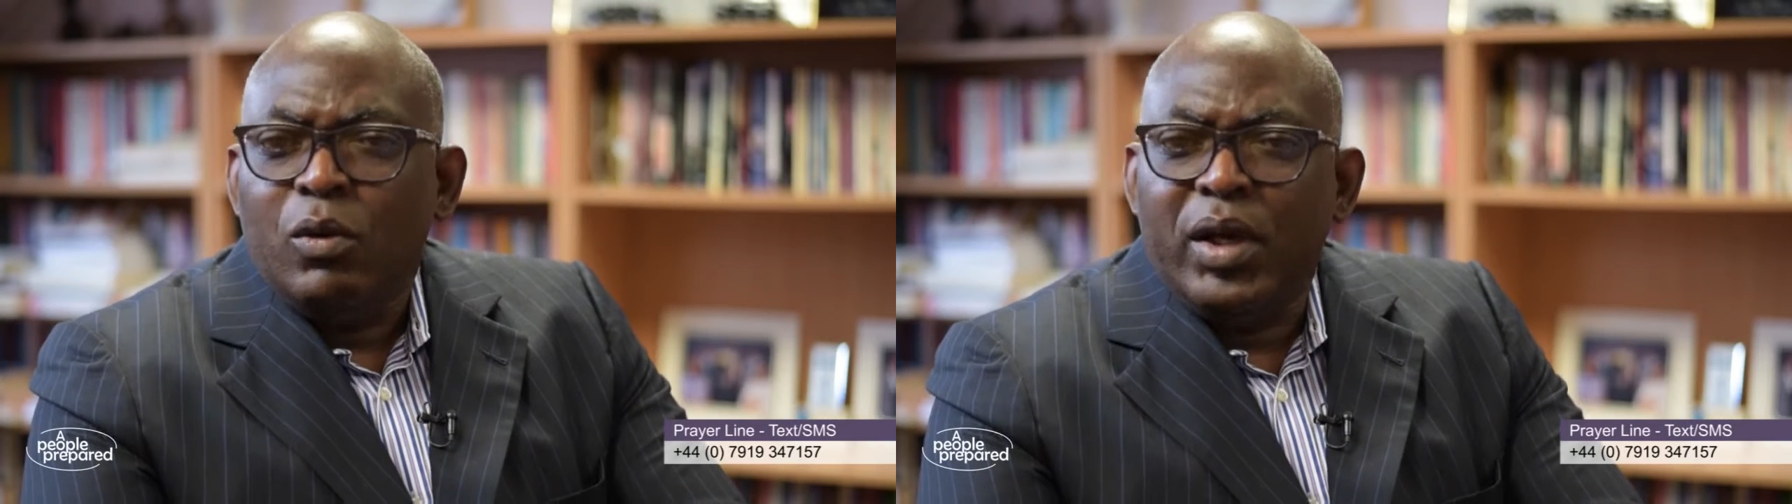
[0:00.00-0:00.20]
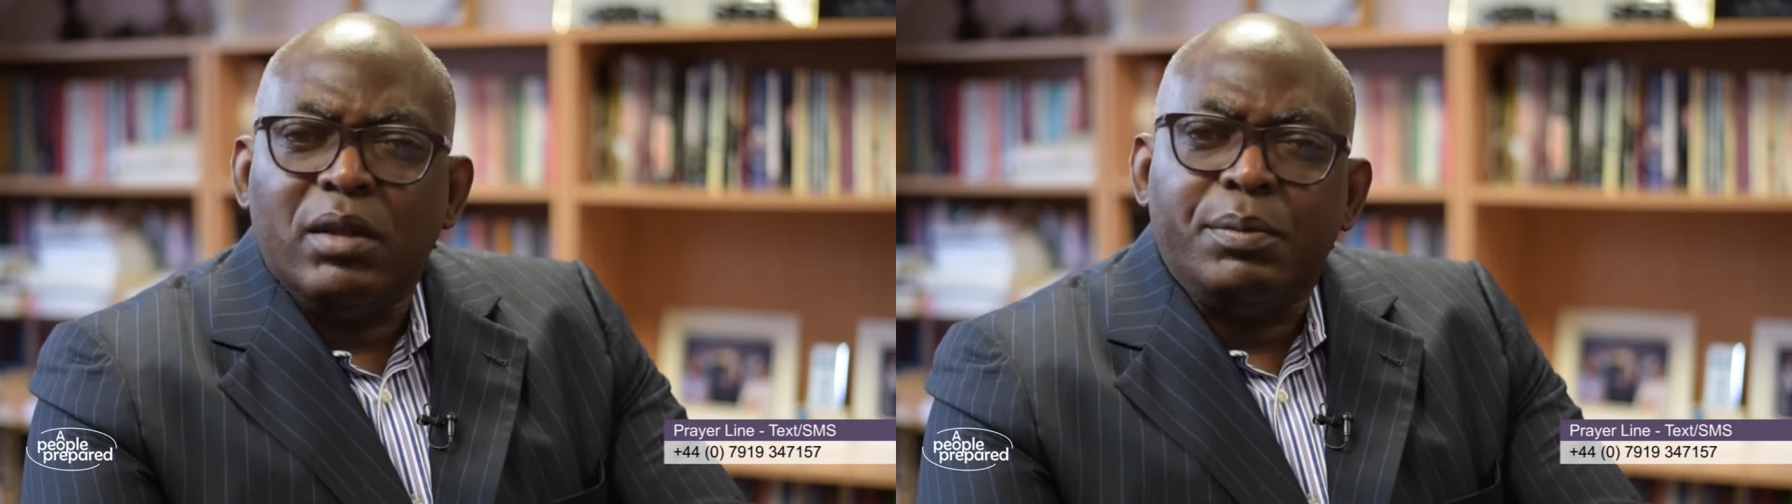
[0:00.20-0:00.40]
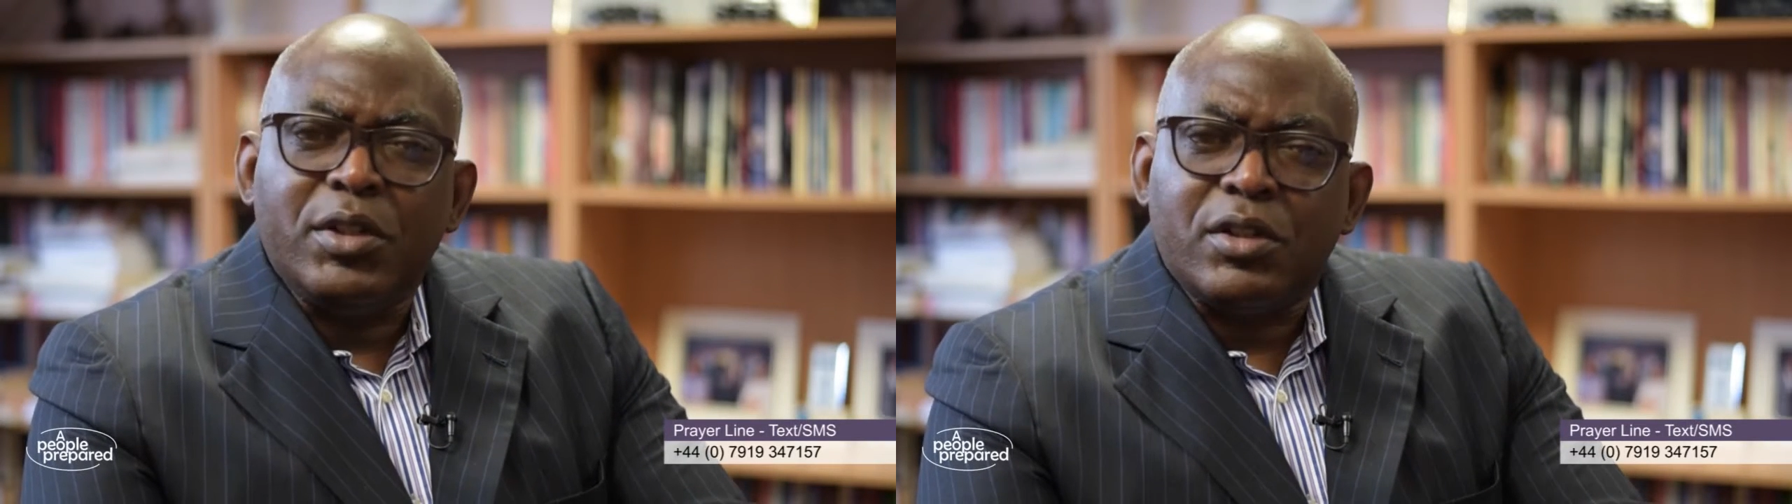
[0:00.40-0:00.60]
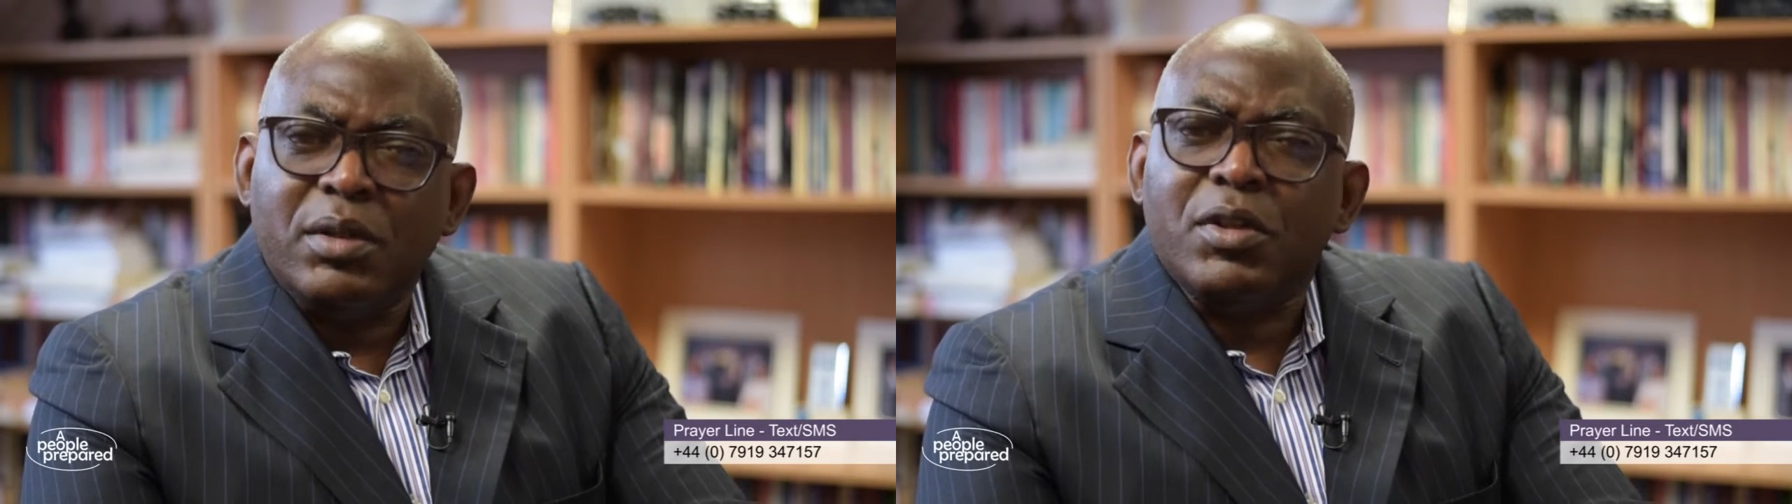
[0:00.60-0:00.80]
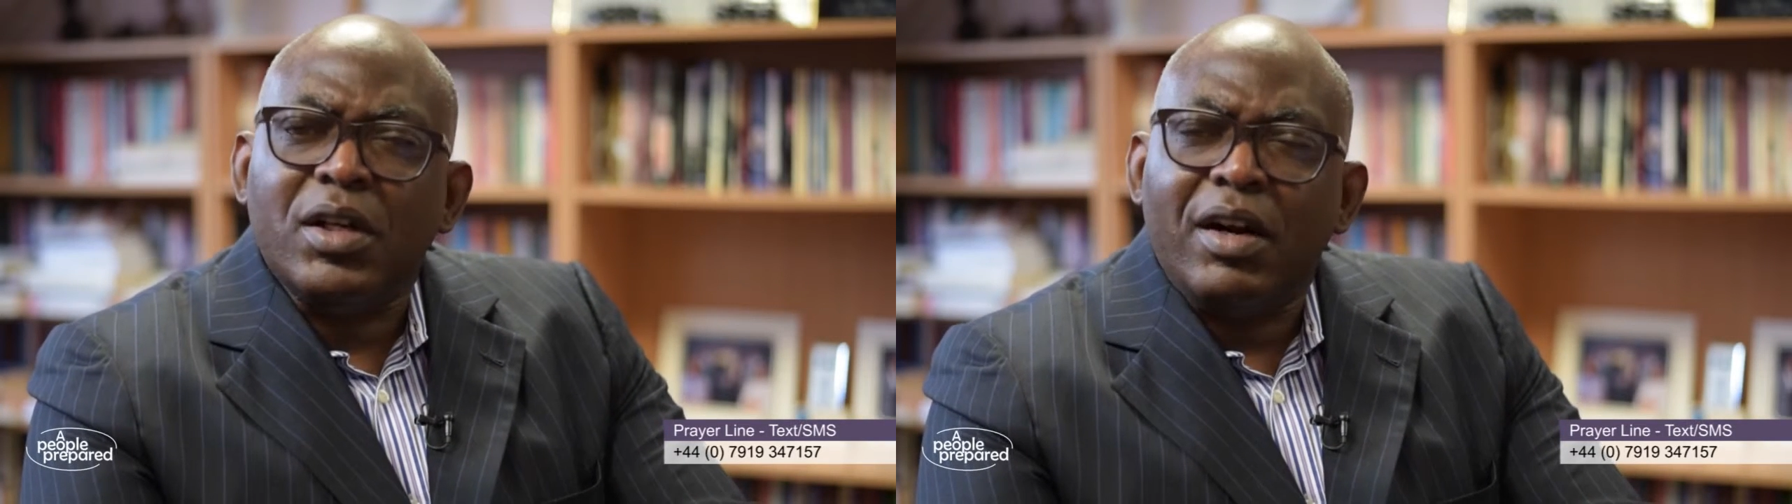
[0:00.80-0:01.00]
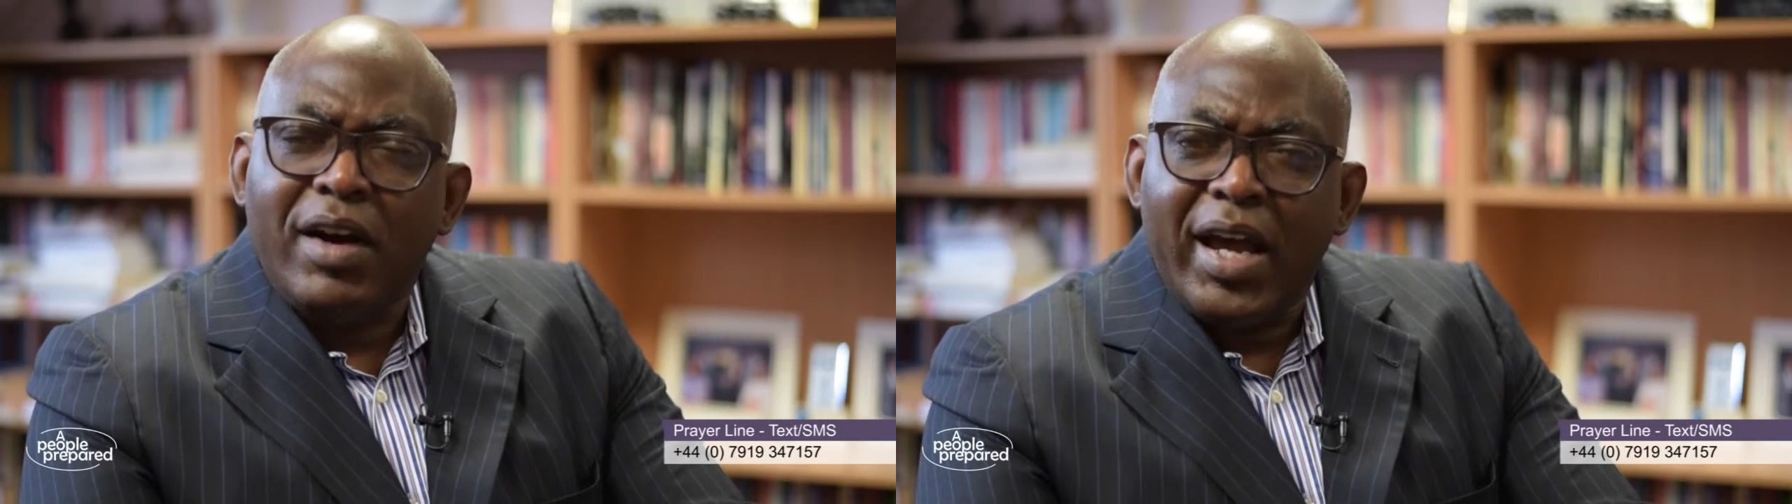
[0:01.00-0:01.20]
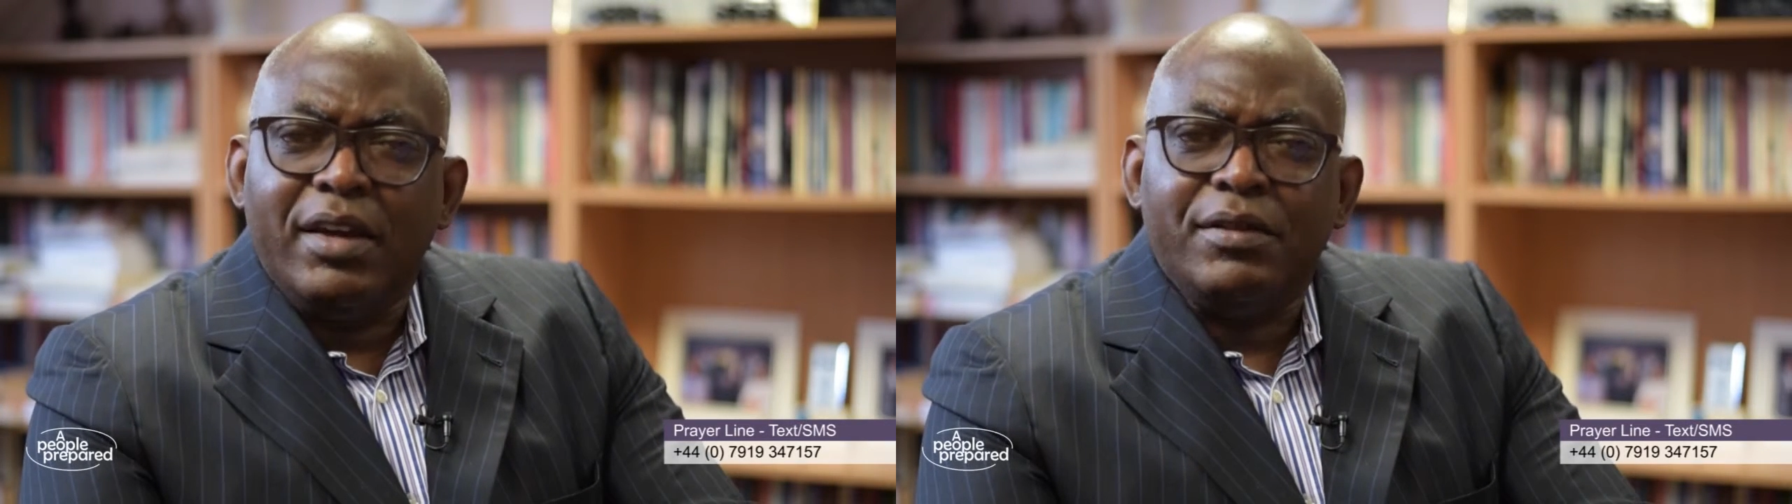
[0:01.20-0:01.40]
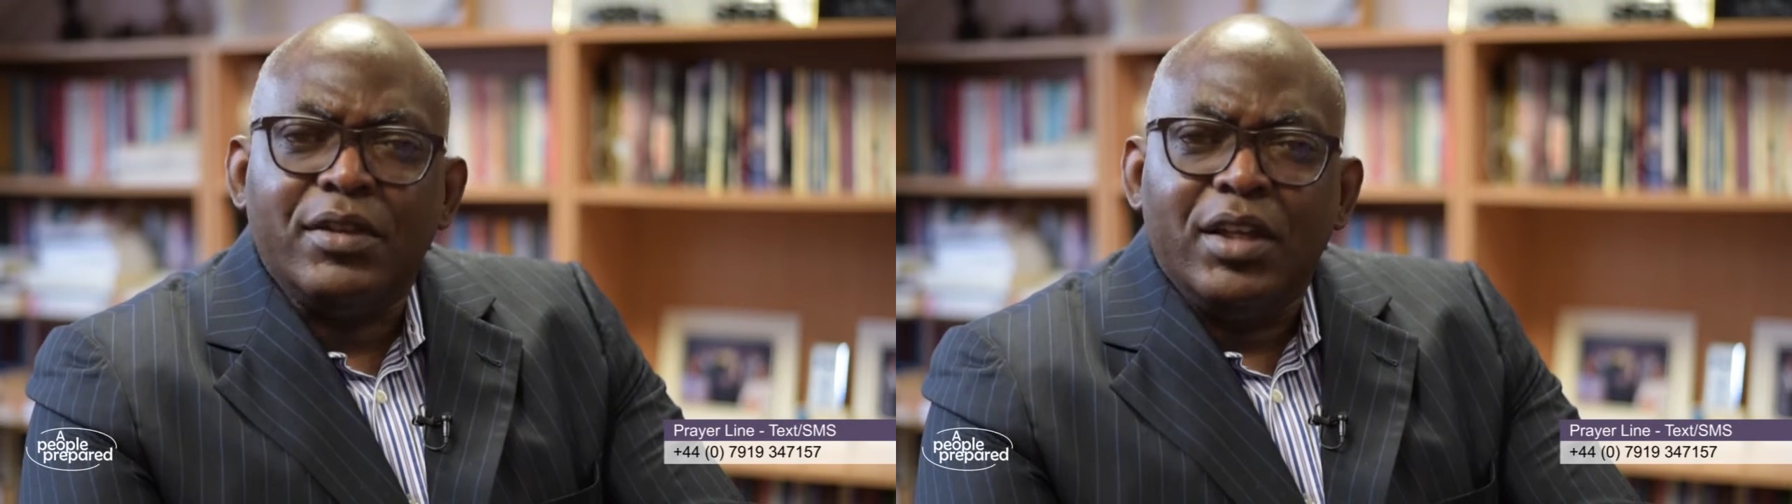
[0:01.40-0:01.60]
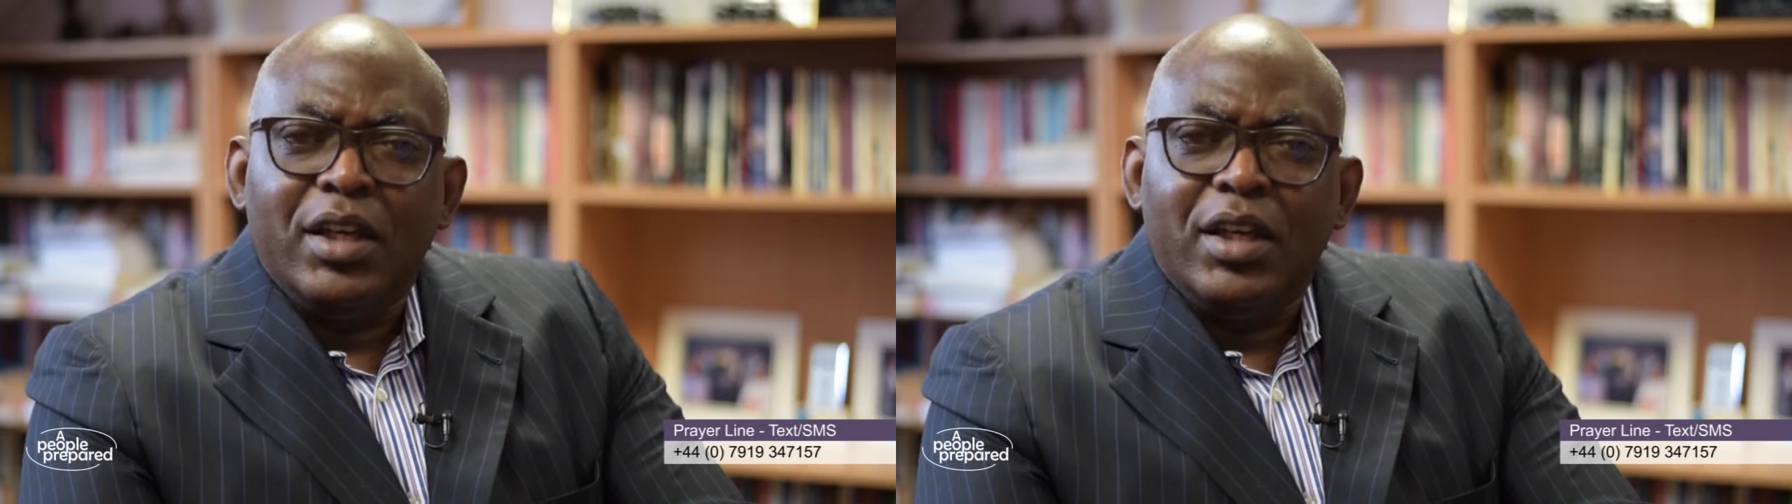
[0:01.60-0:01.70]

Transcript: When the prescription arrived,